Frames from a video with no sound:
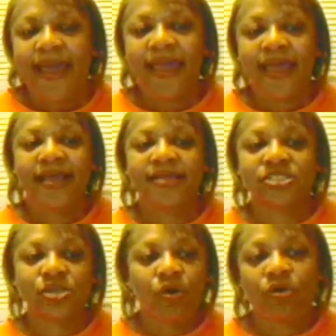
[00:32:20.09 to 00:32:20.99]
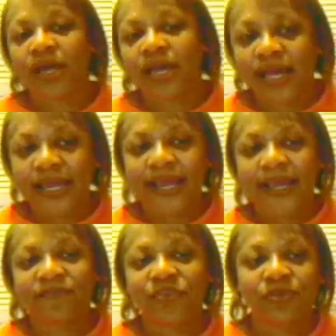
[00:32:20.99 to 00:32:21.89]
And so
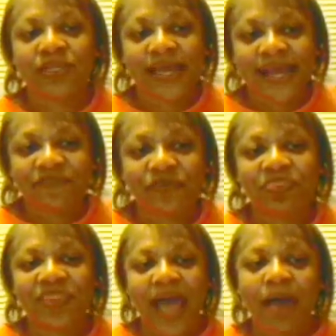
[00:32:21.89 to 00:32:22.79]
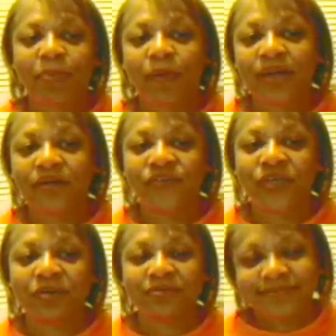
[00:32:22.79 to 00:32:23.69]
if you look at it from that point of
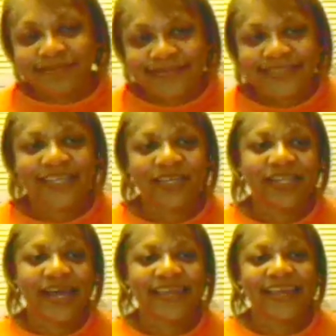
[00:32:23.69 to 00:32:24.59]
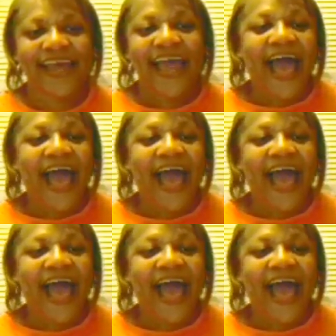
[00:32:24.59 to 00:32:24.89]
view, then you like it.